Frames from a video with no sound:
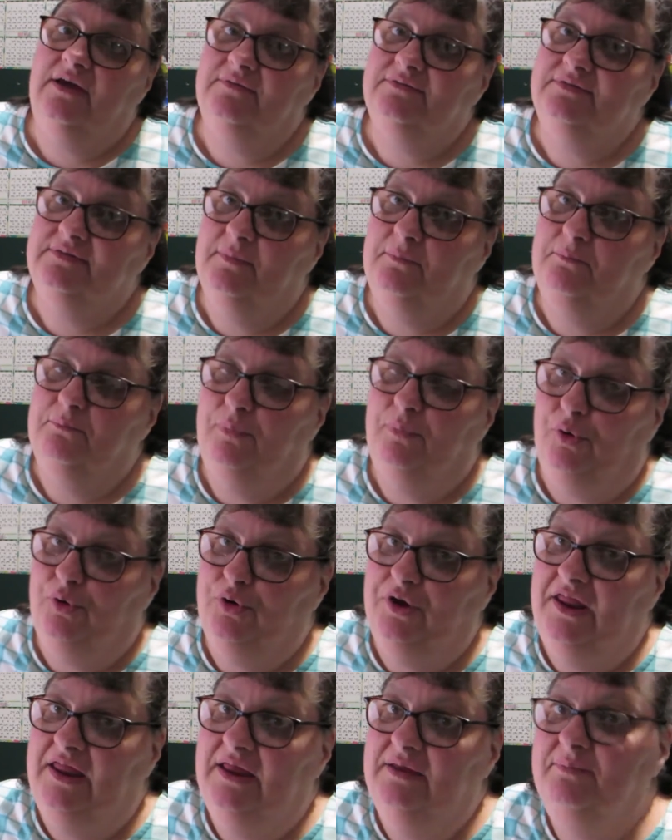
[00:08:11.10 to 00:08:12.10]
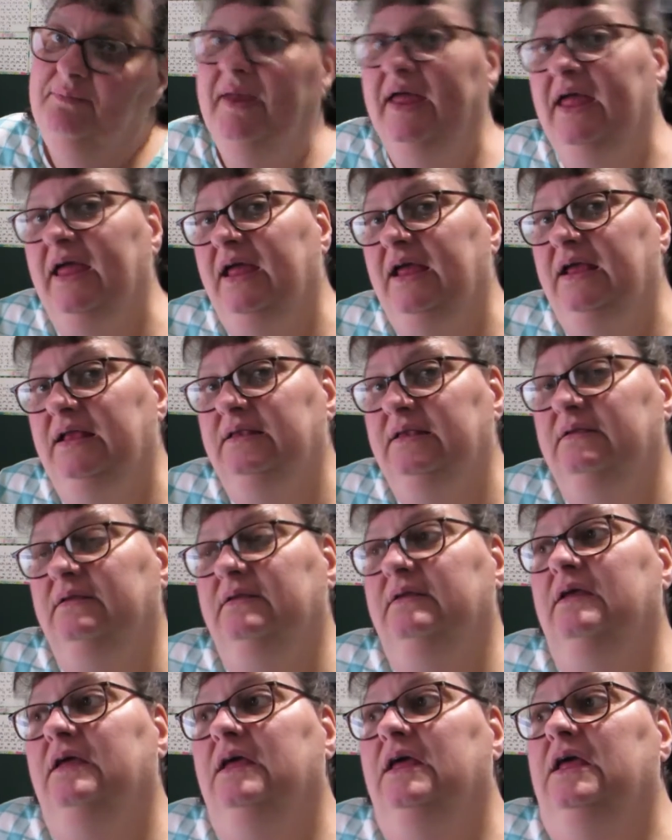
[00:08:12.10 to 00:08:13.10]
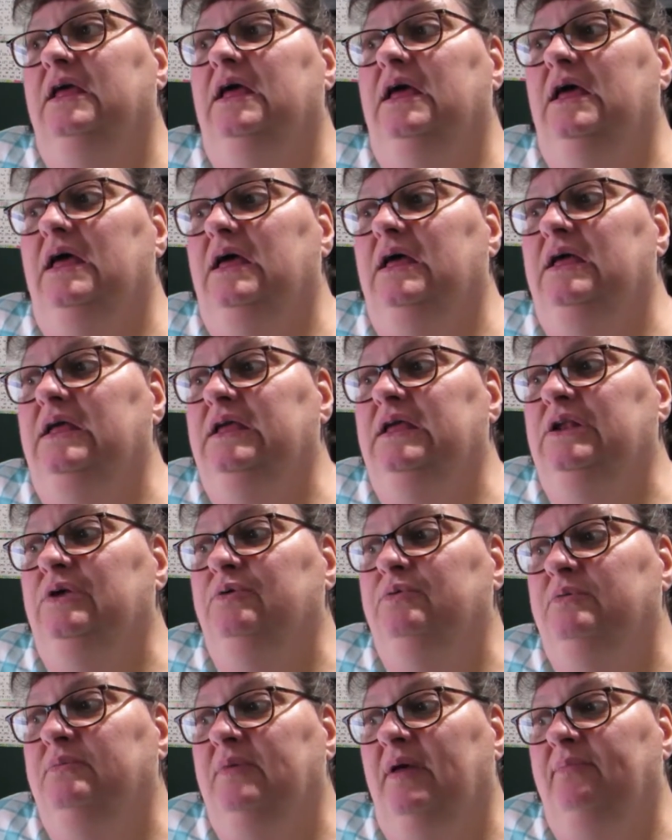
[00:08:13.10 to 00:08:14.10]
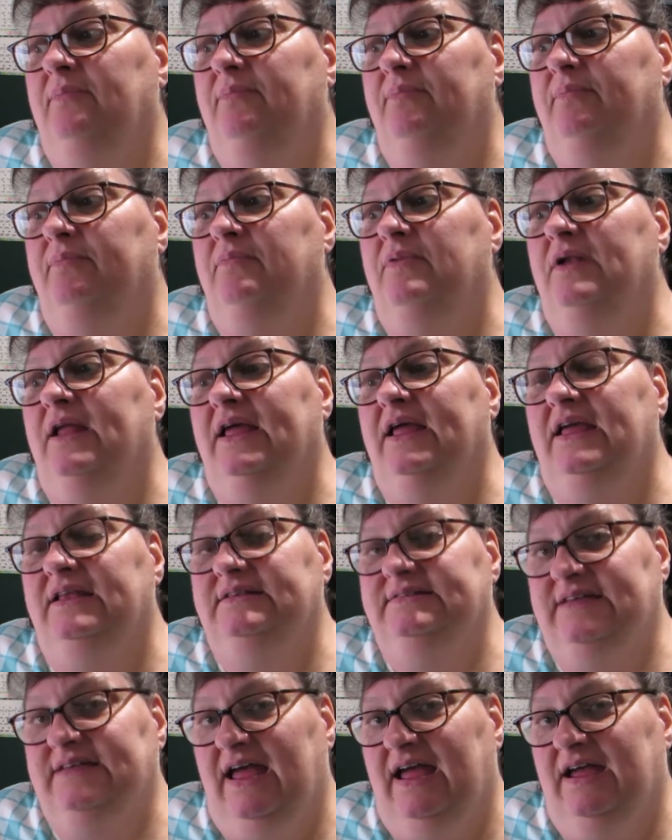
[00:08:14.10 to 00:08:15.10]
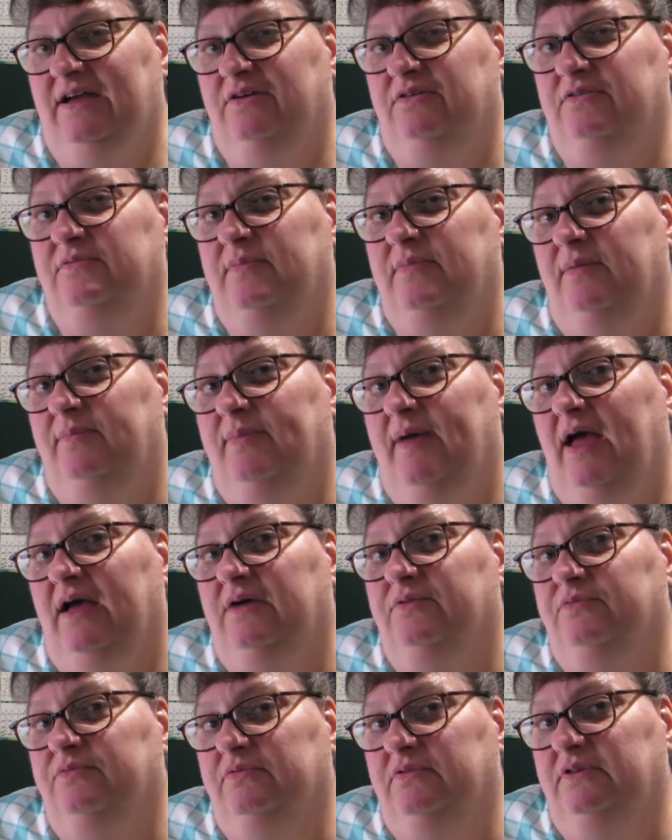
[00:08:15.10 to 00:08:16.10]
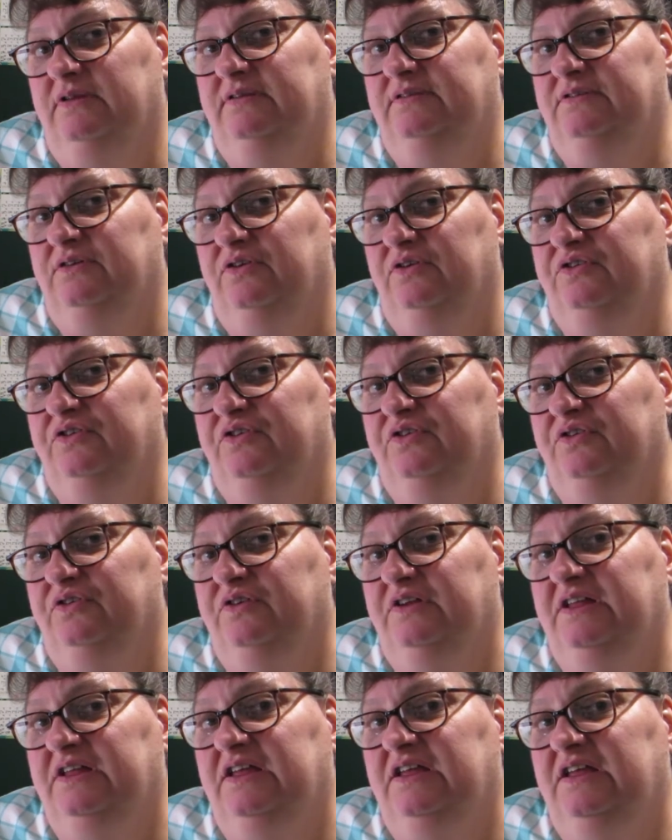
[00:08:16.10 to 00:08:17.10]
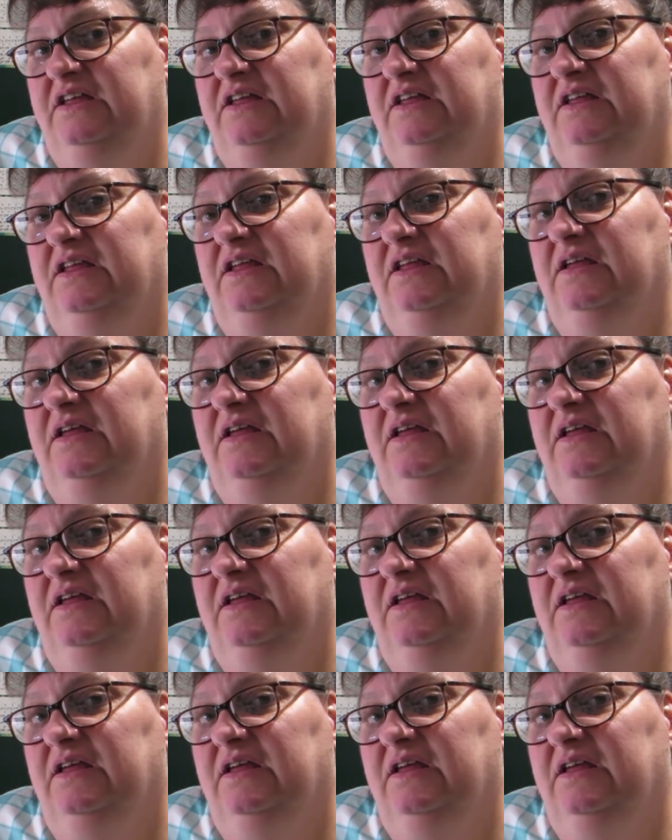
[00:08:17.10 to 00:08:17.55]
have some burning pain, you know, when my when I get tired, my back really starts hurting.